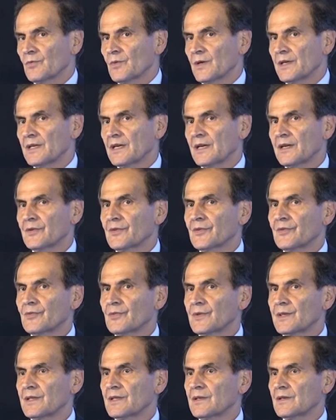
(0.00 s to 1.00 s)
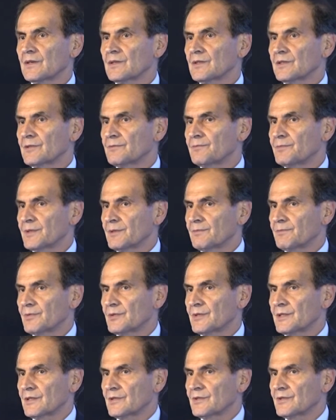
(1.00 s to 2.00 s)
1 out of 3 older
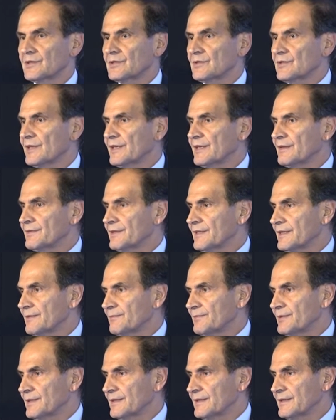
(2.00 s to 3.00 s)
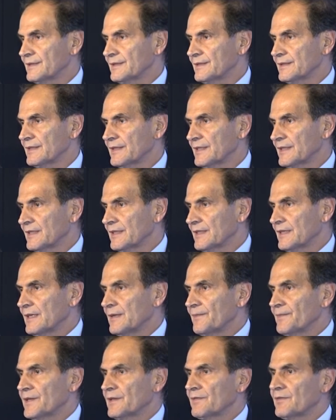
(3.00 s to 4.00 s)
people are going to have diabetes.
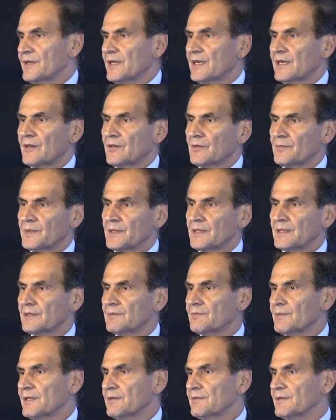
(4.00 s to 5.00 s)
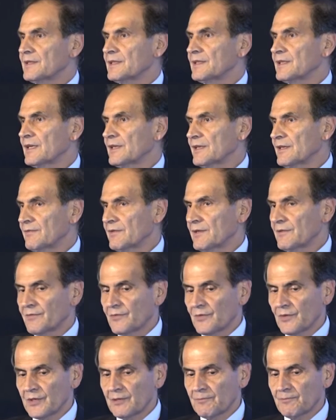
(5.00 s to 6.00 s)
If they are obese, maybe even
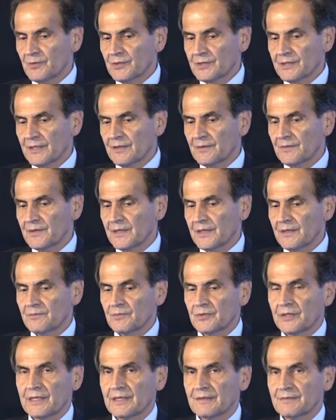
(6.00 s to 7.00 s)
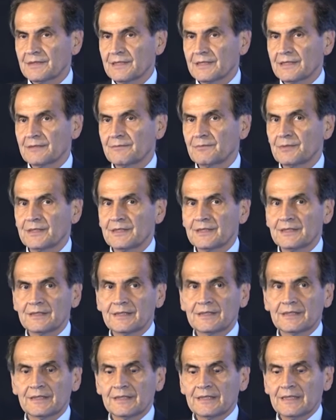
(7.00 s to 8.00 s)
40% of them will have
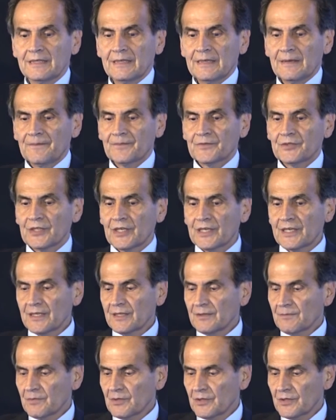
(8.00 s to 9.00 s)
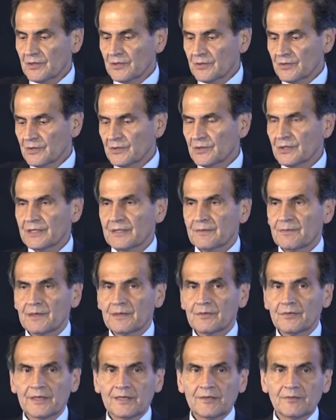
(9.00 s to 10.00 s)
diabetes. Target blood glucose has
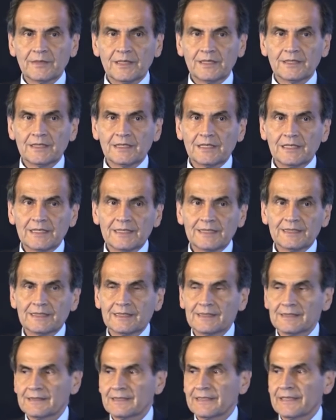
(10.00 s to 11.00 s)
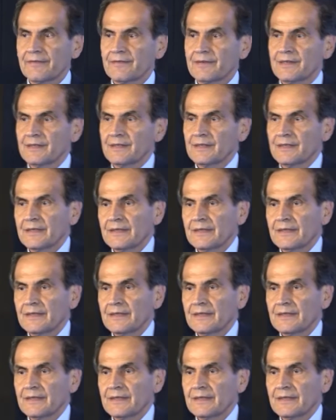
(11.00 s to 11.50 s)
been recommended less than 7.